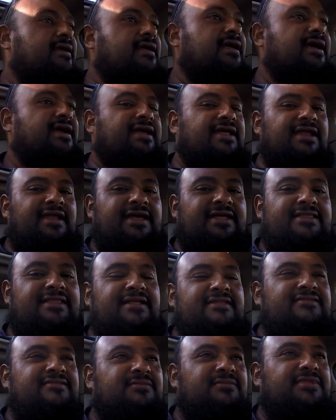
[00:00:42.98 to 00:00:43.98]
i get like
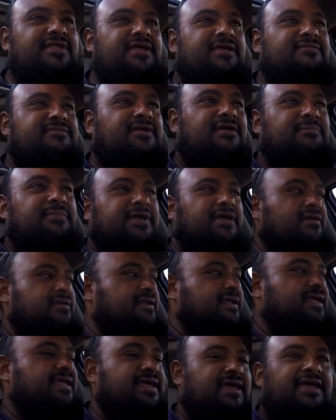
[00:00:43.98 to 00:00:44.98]
that sometimes i'll be
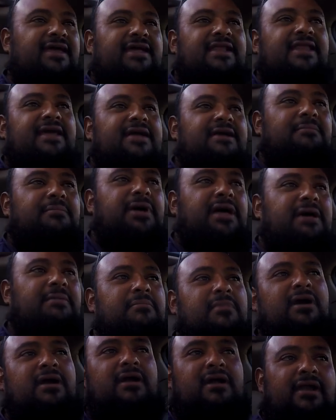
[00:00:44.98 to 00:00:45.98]
on a kick like a bob
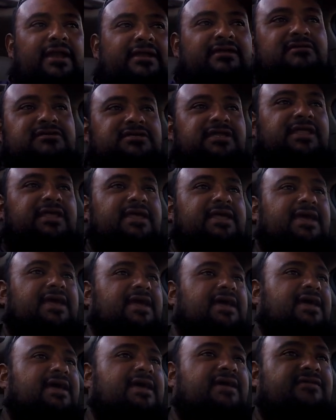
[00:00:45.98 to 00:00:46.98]
marley or johnny
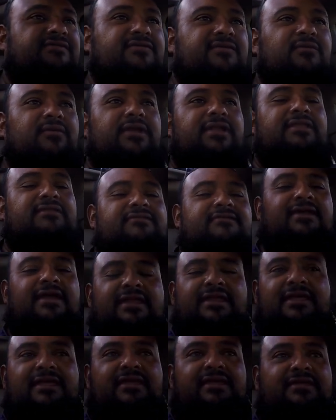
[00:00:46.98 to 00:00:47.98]
cash or waylon
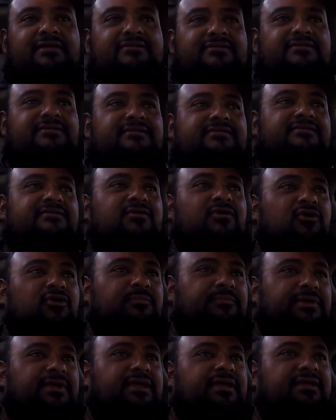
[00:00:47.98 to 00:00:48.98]
jennings
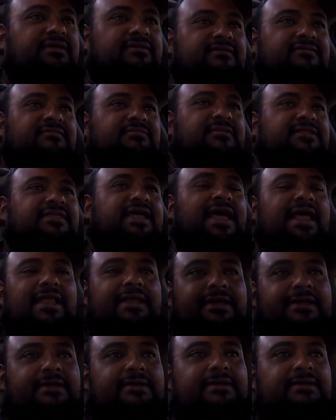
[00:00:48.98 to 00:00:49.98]
scorpions
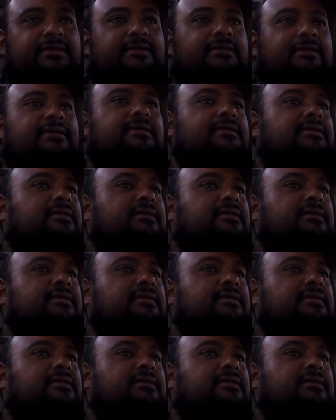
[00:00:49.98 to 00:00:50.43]
metallica